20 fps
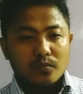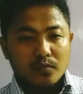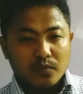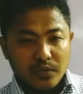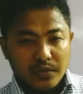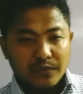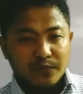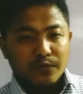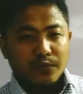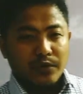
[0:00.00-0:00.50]

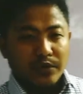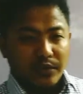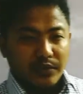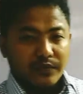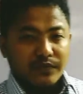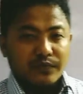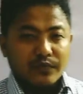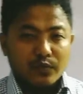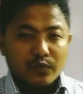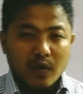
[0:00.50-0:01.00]
if
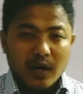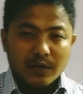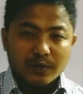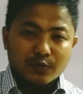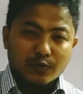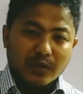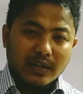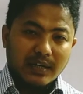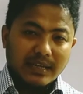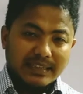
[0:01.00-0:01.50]
we want
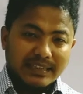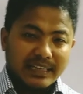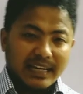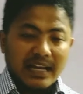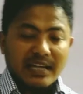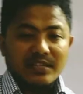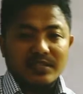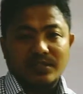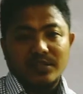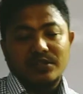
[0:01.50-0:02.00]
to
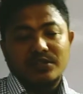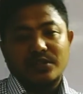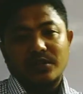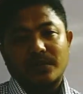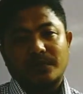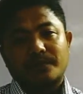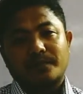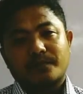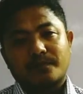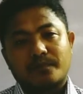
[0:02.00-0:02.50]
analyze it
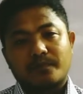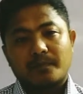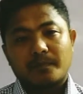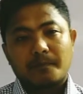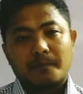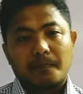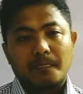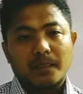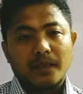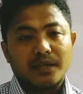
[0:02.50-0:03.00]

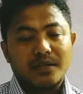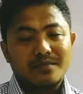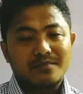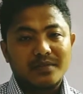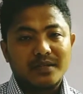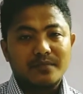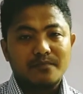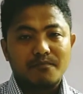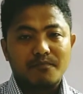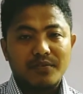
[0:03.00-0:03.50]
in a
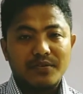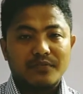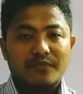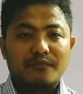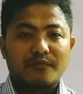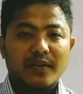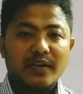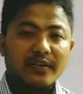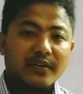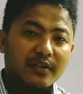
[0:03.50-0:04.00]
very brief
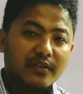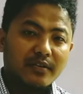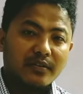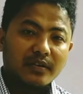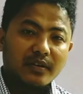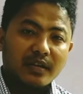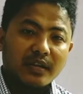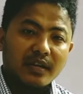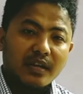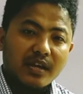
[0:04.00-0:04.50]
manner.
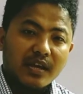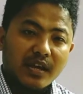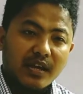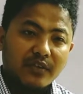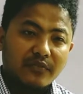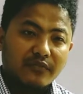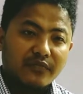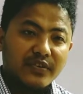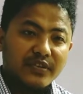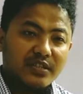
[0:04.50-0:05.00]

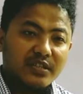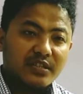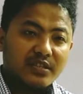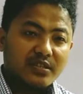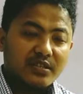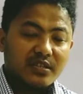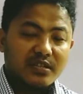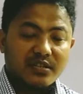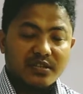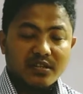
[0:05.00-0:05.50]
In
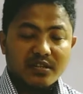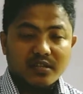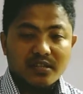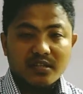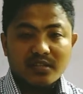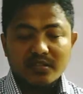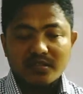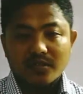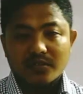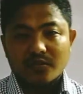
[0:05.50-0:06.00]
physics, there
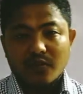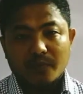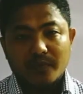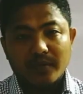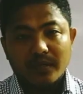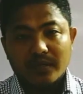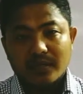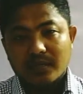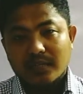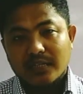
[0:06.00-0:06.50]
is a
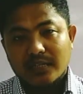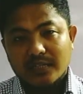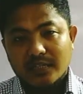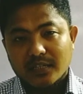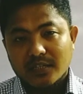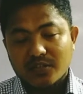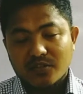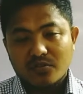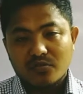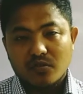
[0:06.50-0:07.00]
topic that
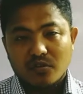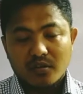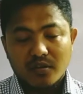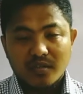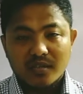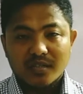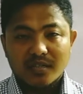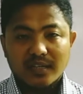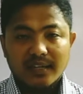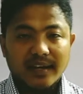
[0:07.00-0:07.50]
is called
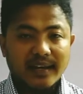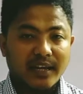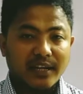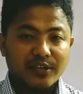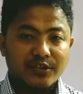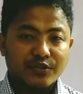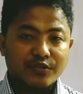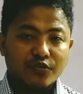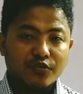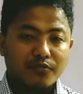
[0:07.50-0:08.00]

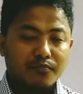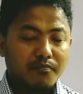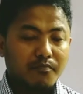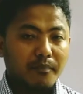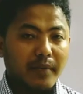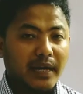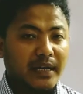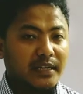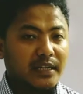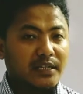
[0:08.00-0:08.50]

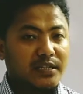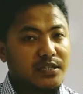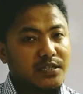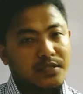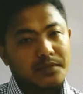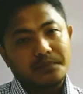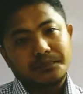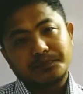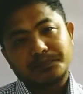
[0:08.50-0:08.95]
electromagnetism.